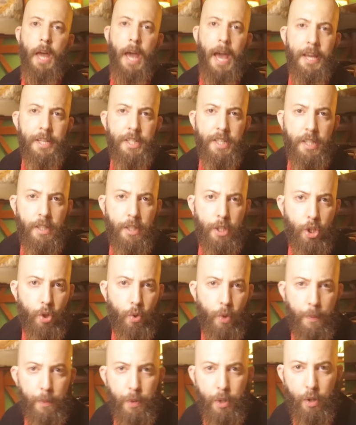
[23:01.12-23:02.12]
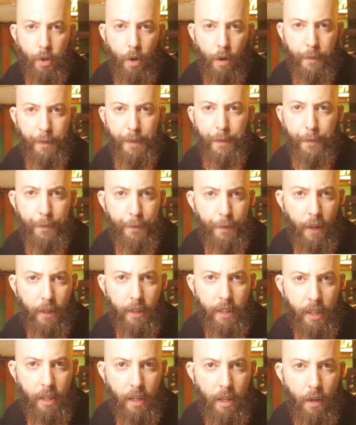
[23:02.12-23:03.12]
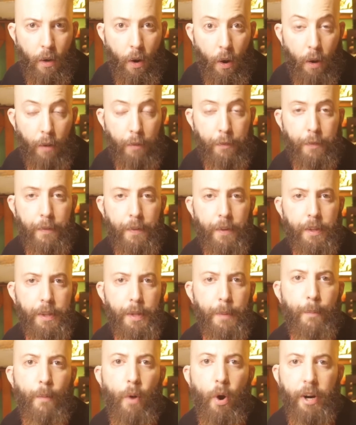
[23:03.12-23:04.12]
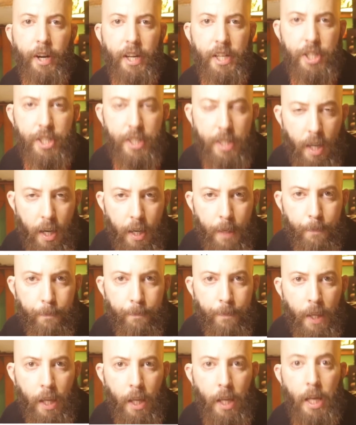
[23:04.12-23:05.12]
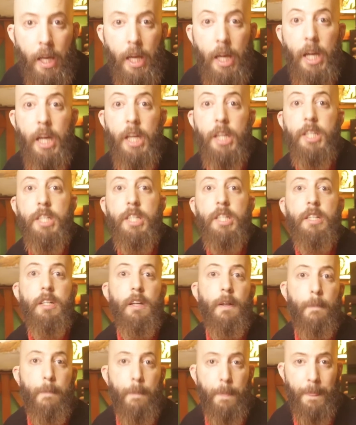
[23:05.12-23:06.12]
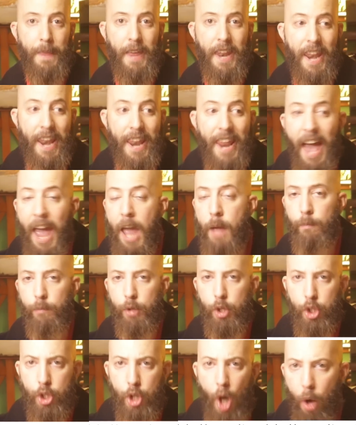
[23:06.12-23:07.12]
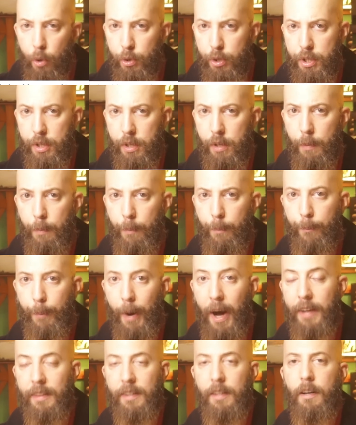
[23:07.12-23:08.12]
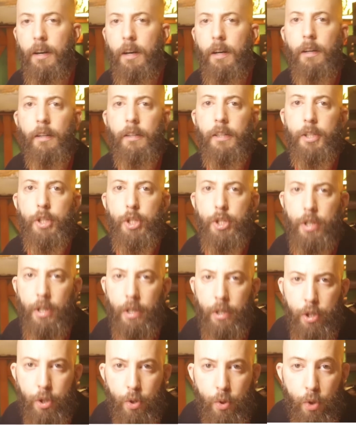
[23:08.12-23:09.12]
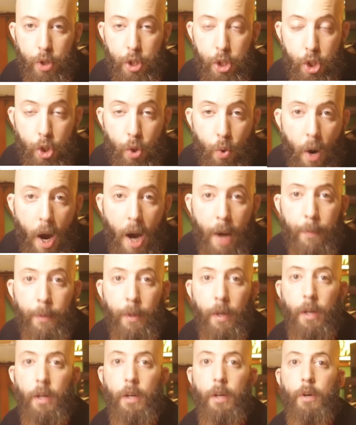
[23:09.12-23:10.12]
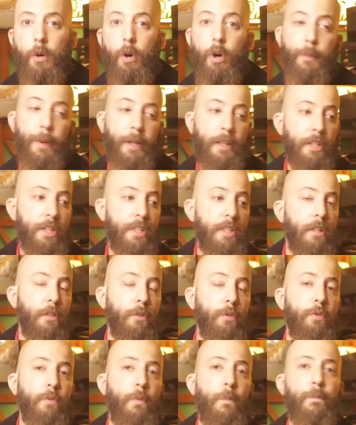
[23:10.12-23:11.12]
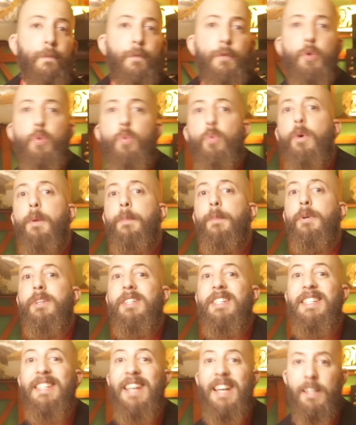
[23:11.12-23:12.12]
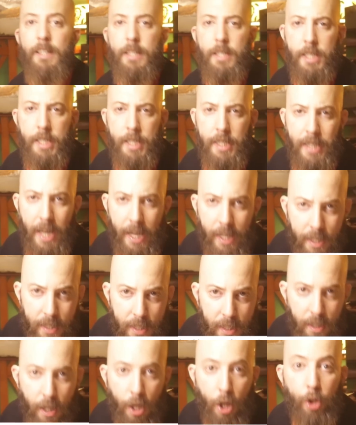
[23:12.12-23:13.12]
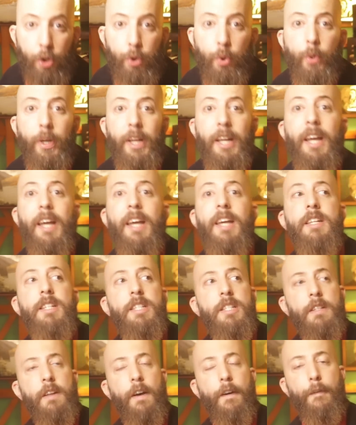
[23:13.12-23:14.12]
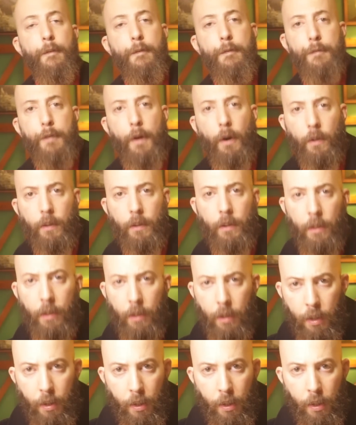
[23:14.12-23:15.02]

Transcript: as a description of the falling of the morning star. It's the name chosen by the early church to describe, or better still, to represent Satan during his fall.